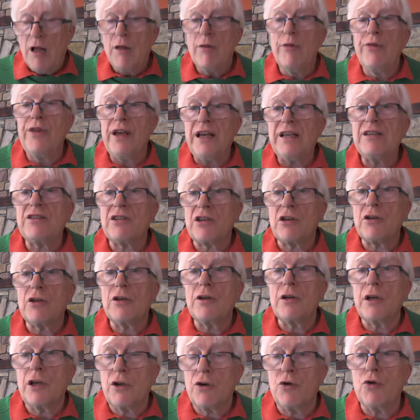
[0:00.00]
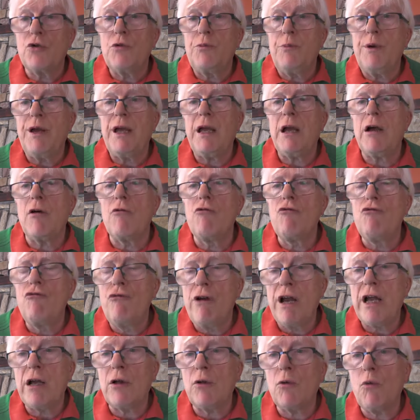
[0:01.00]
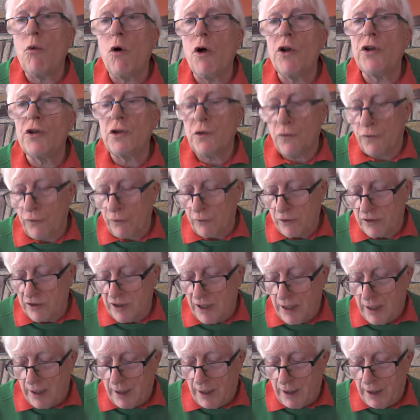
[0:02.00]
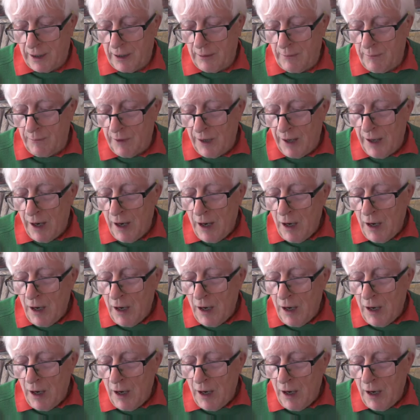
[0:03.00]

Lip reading: this could be a real wonderful time